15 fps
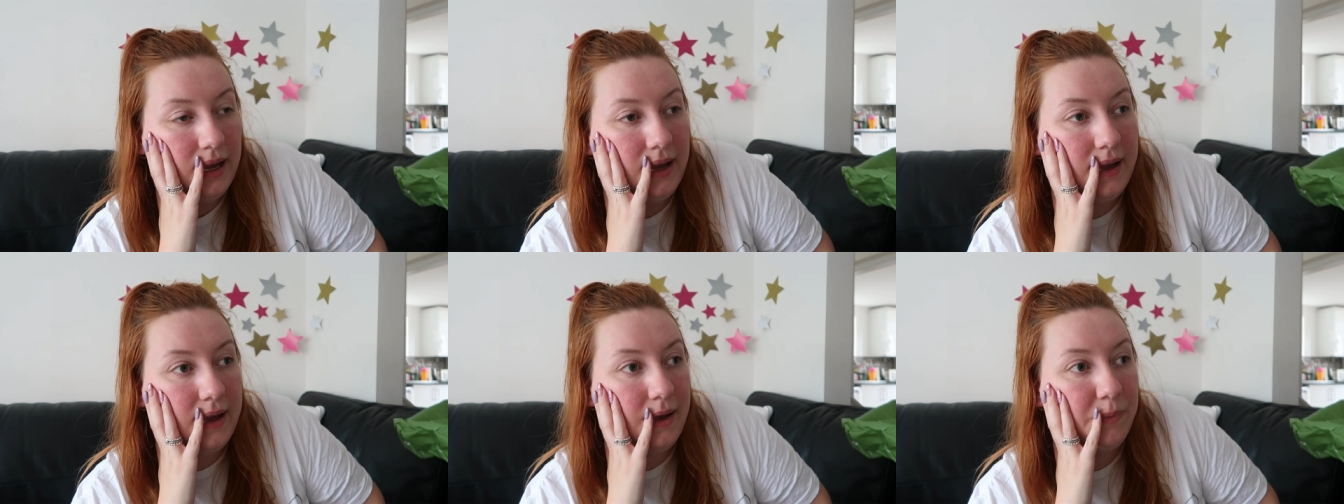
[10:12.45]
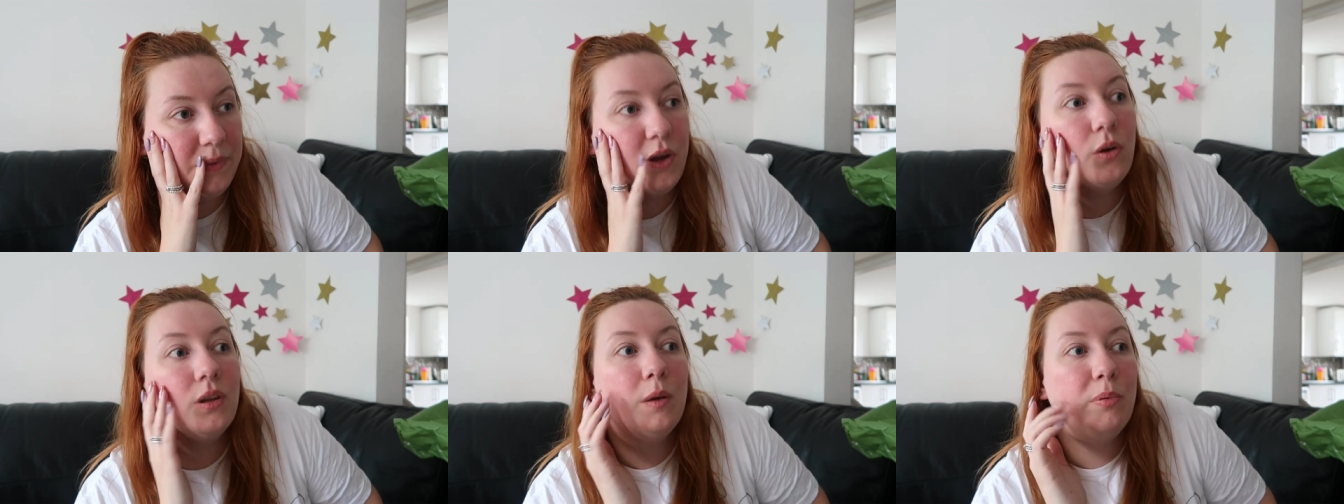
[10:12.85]
um,
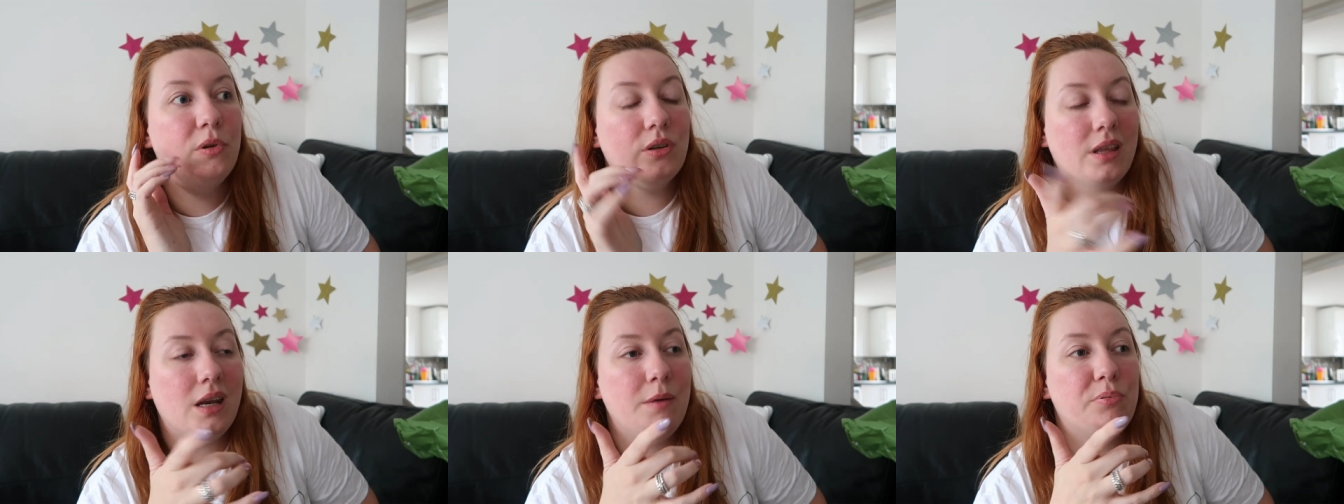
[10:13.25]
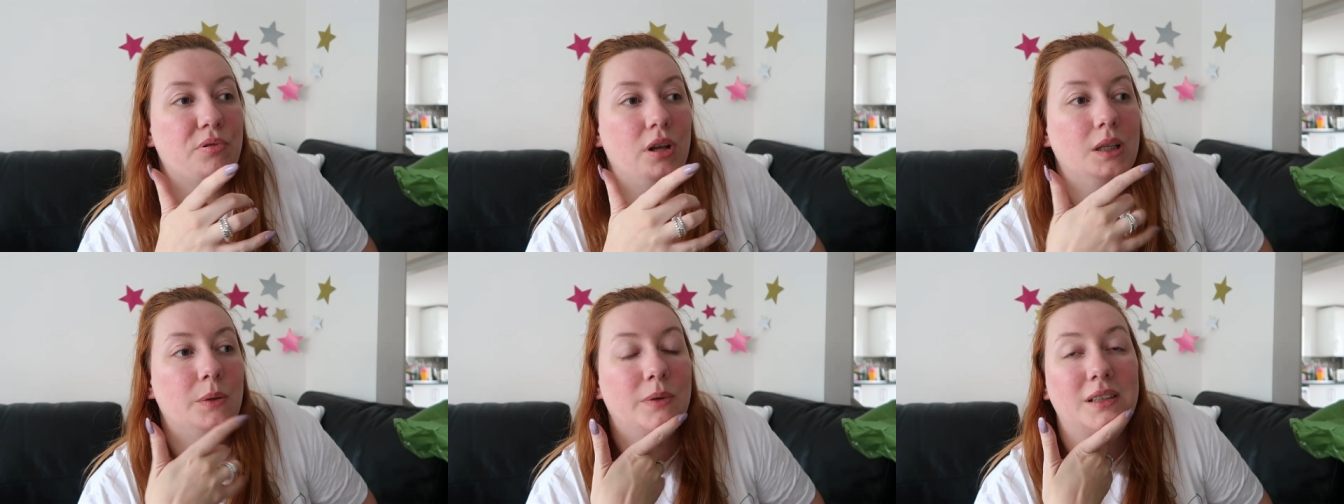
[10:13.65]
the only book that I
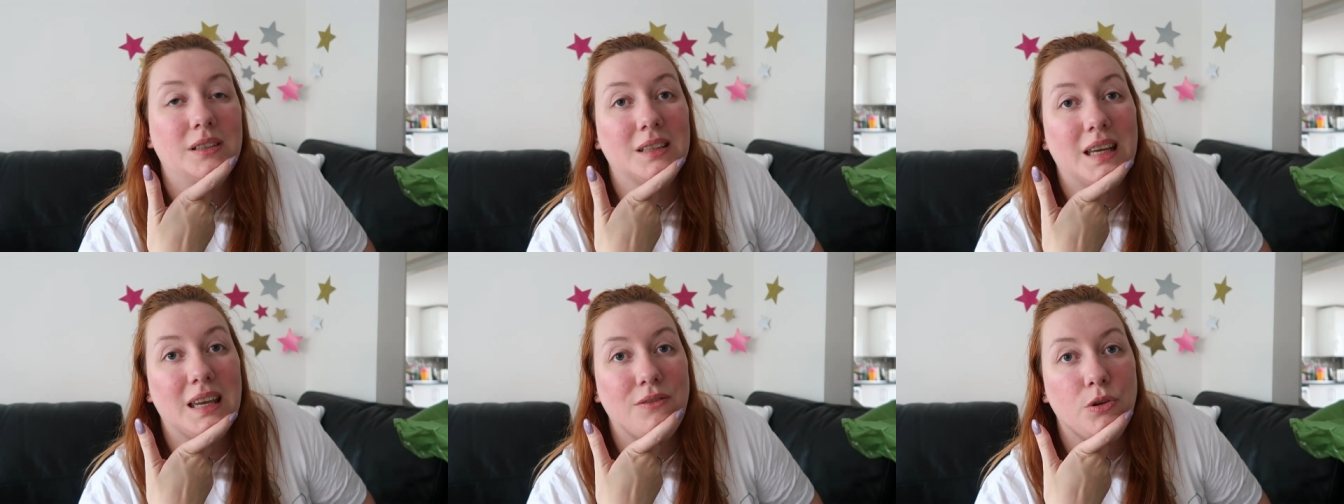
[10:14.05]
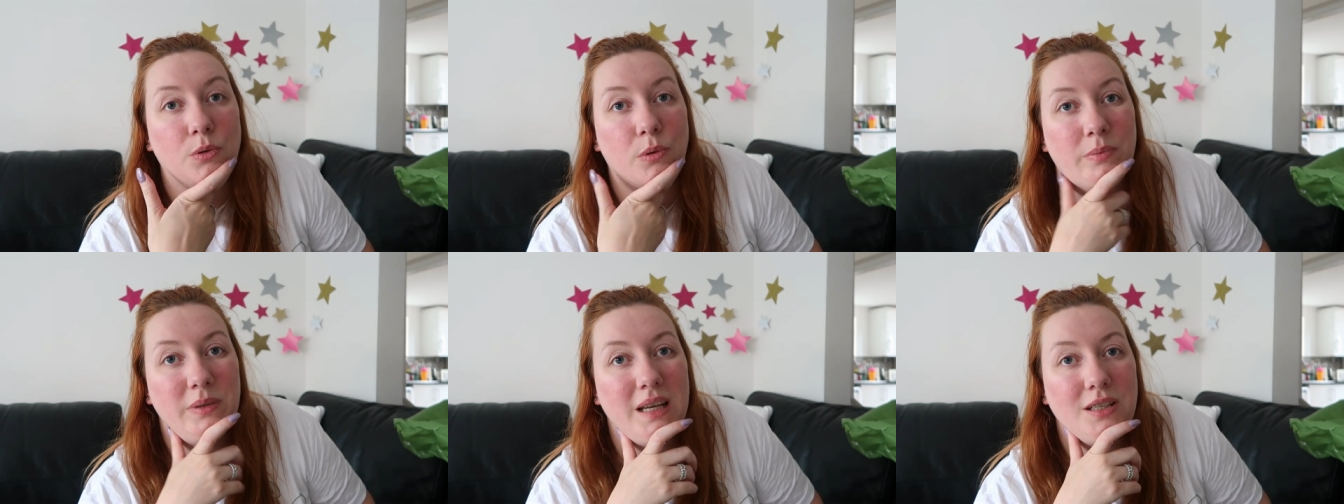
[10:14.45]
probably will give you
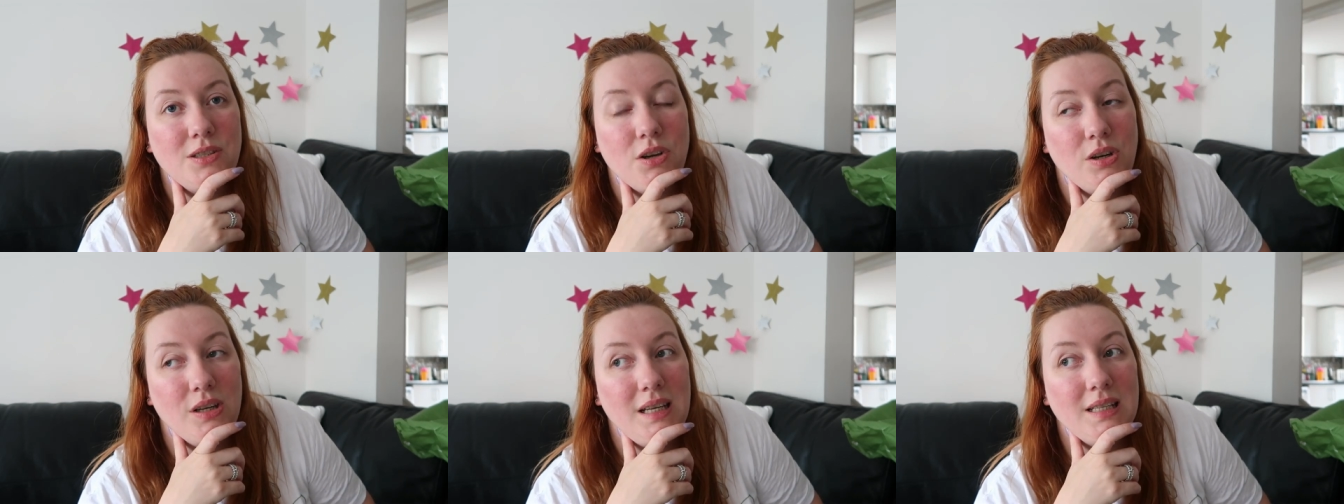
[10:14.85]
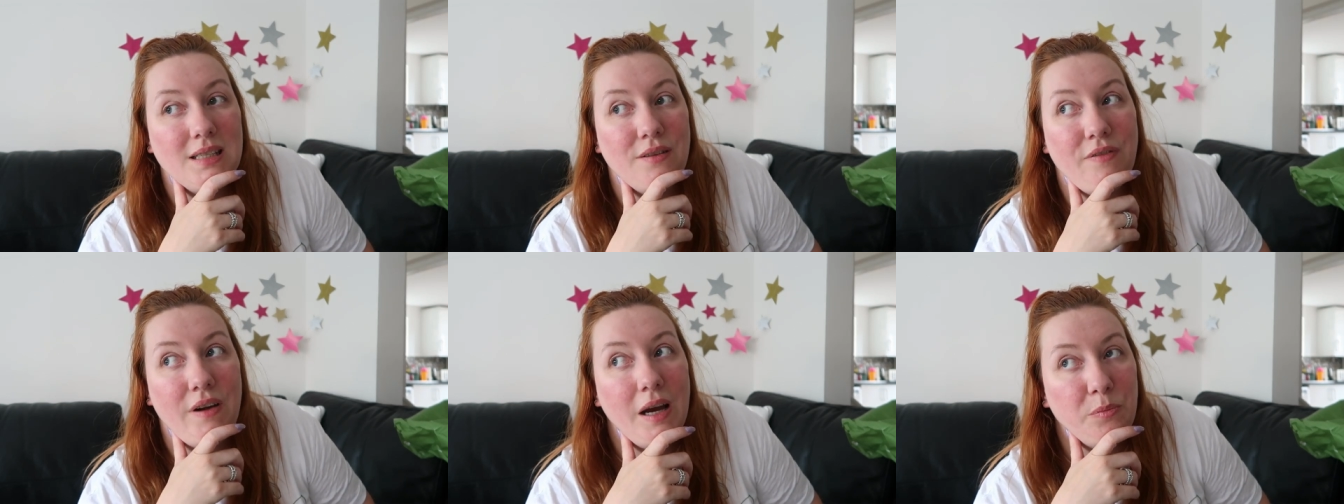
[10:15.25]
updates on is
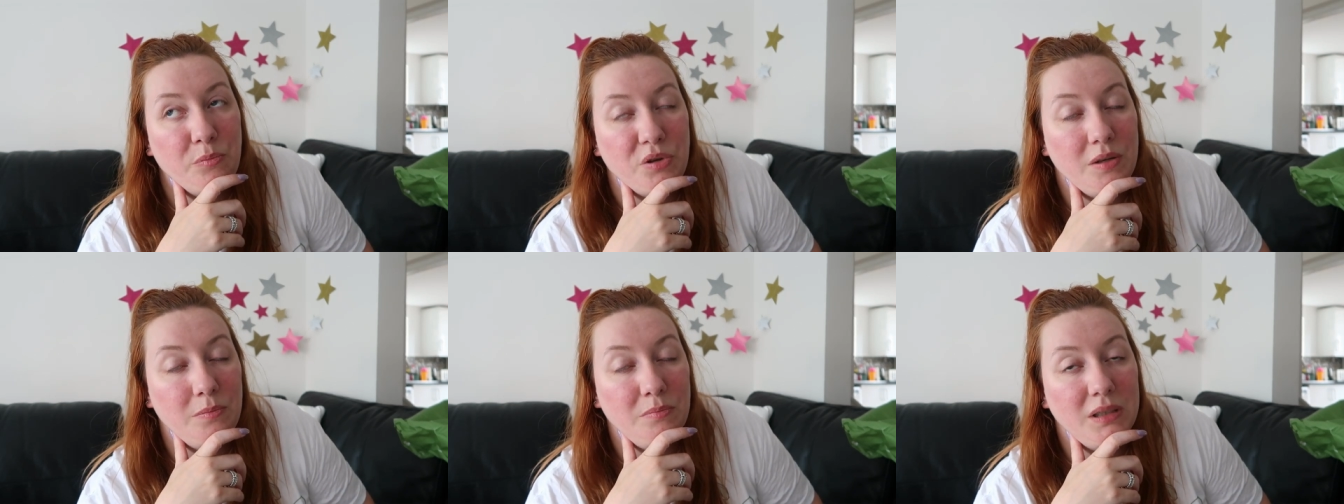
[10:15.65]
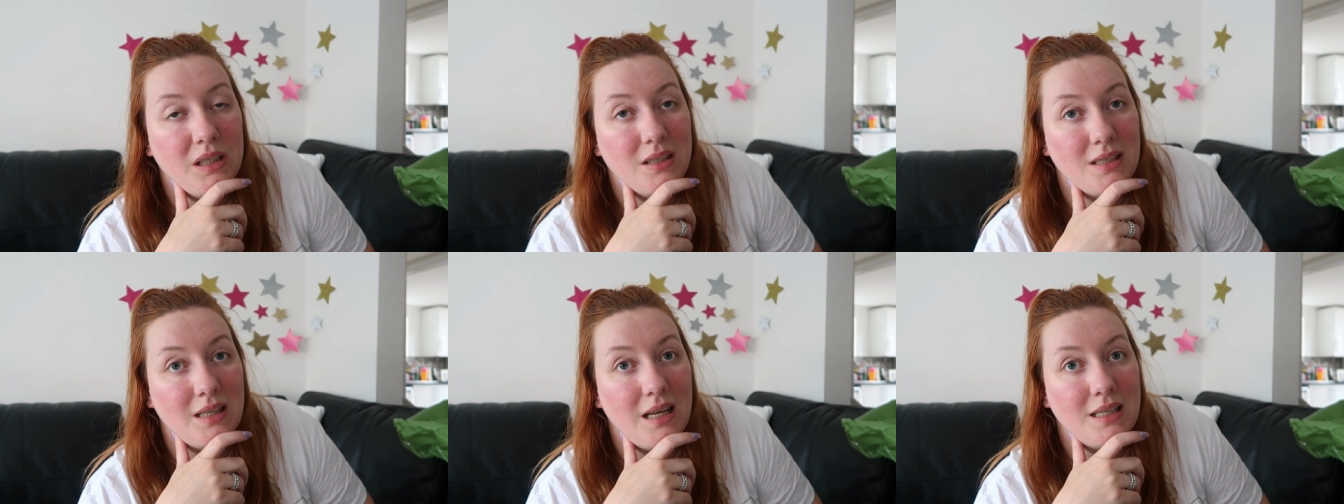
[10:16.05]
the fine print
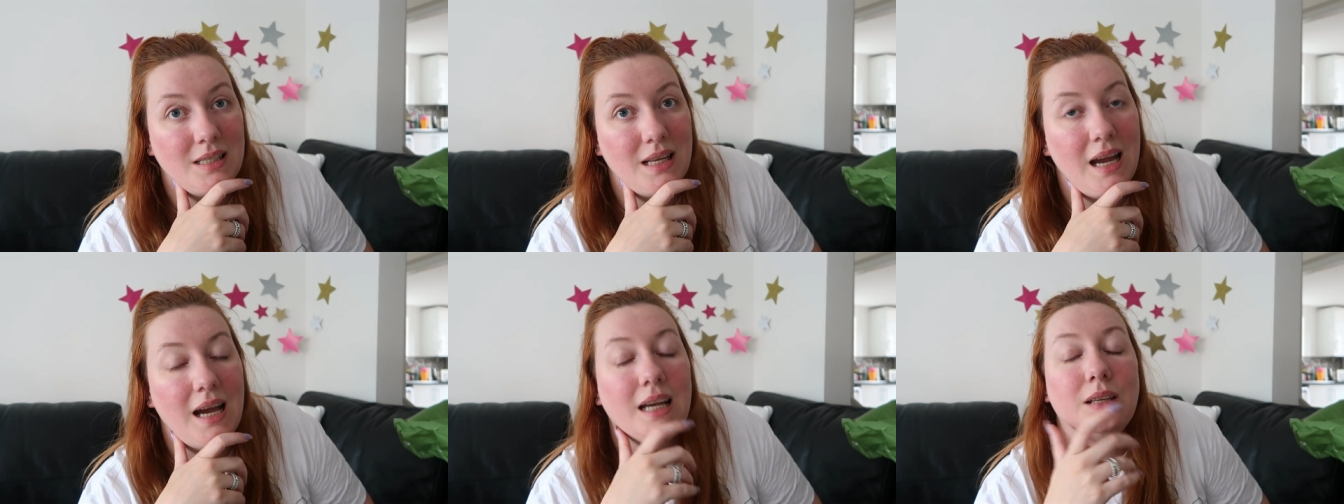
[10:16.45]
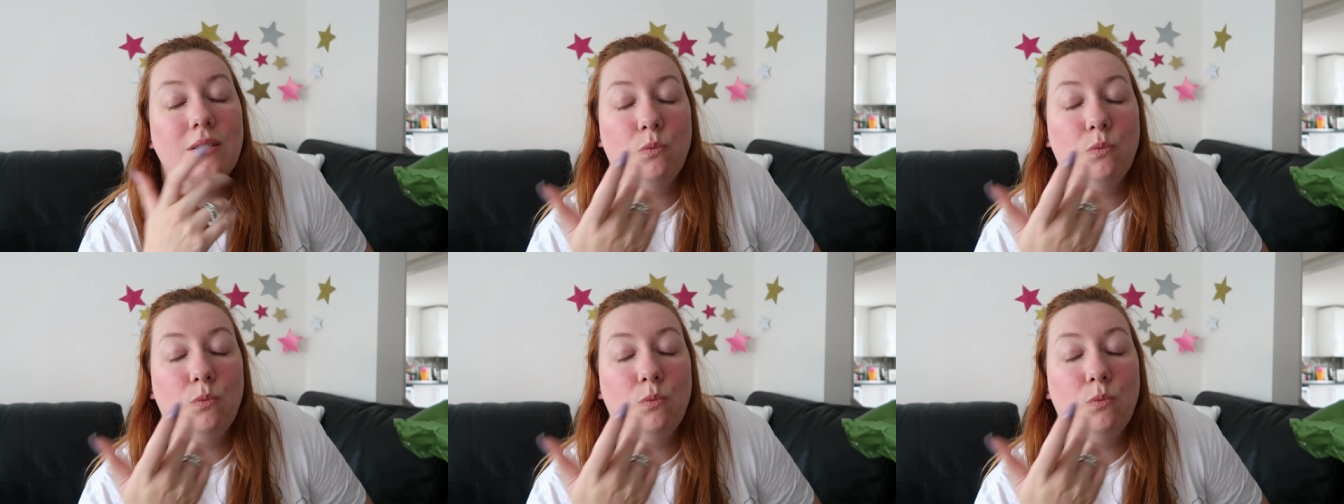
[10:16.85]
because that's I,